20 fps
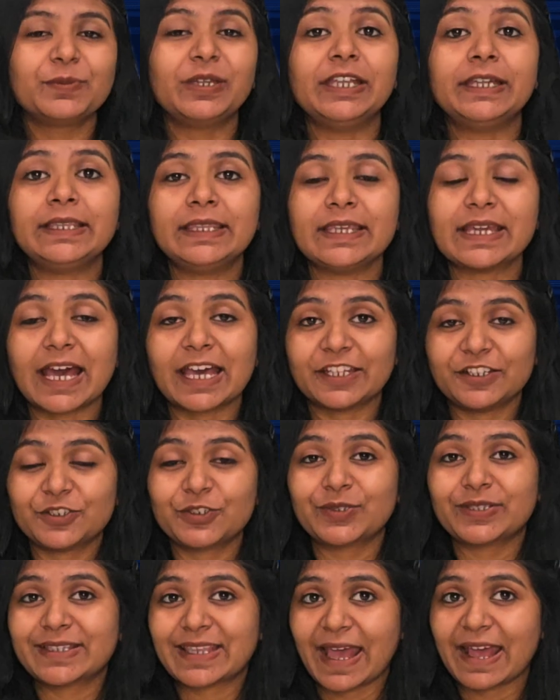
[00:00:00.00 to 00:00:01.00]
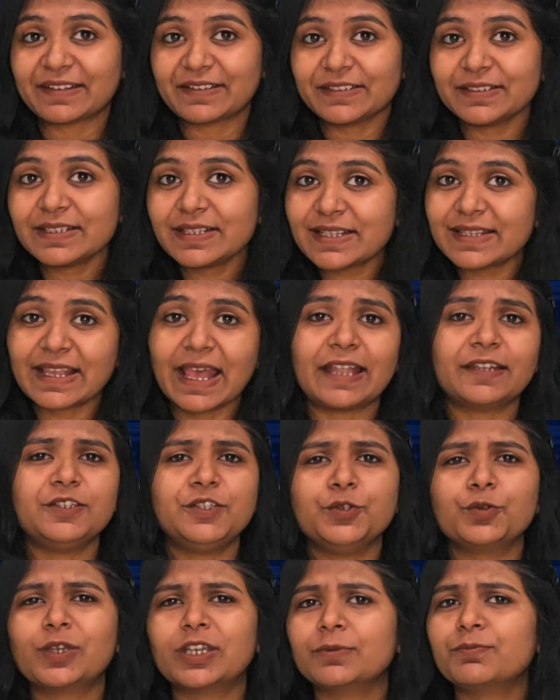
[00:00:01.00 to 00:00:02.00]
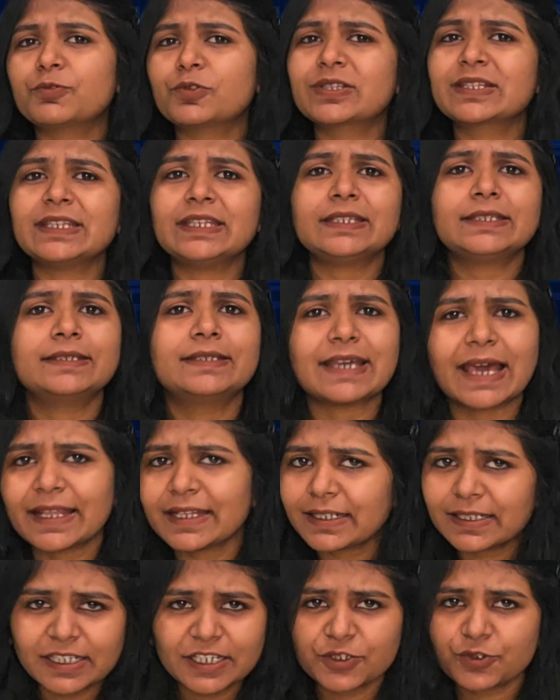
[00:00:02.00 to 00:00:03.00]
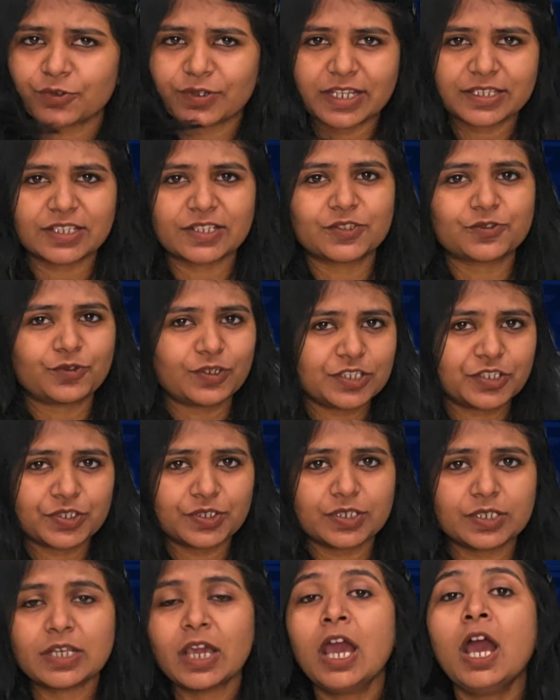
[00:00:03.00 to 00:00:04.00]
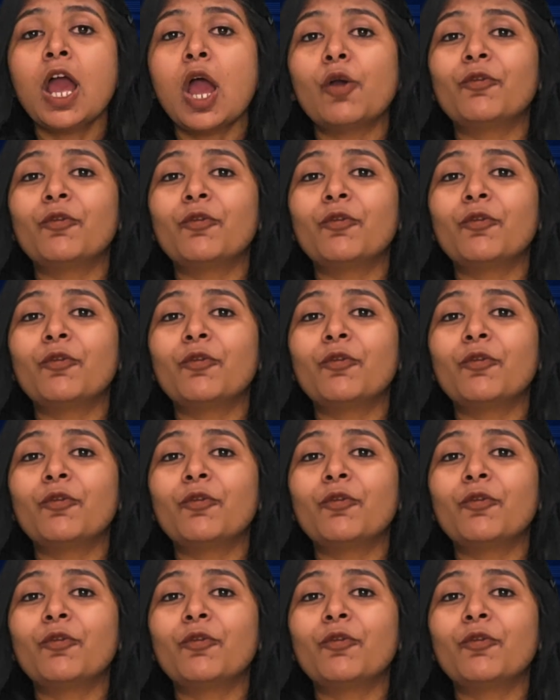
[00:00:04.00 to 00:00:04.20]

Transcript: meet the Irish standards and you can proceed directly to registration